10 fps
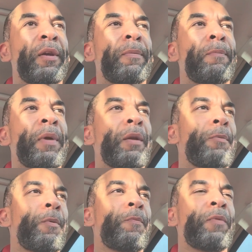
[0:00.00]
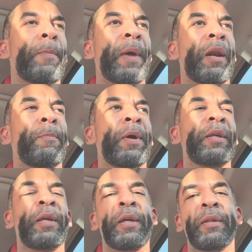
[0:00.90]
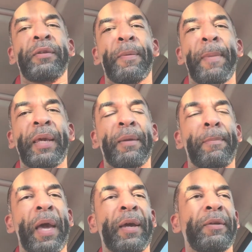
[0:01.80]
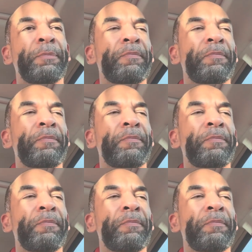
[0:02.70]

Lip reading: minimum amount of money in to make it mine.